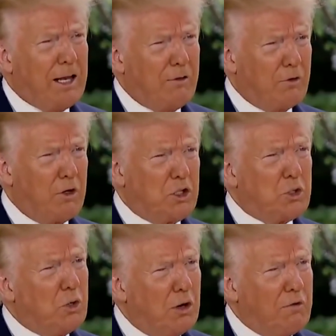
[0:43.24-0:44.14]
back in a
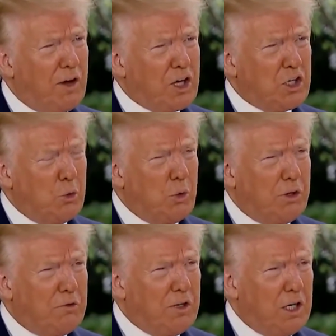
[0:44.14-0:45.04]
very strong
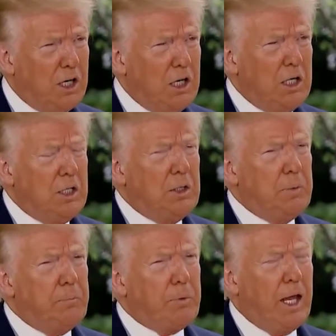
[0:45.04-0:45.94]
fashion with a V,
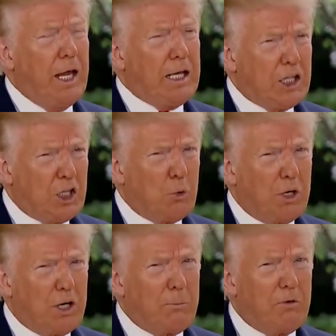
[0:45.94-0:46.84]
and I
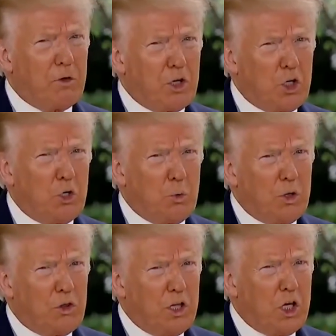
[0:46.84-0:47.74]
think we're going to be very good
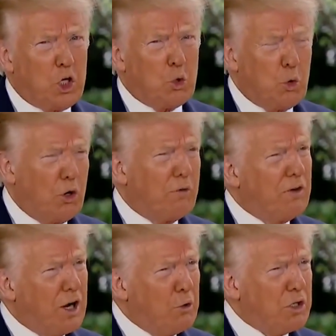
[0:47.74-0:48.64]
with the
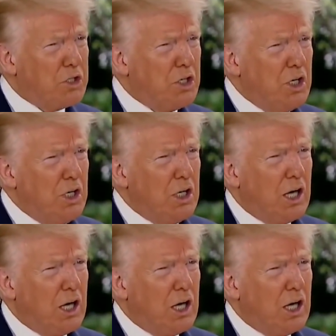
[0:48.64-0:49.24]
coronavirus.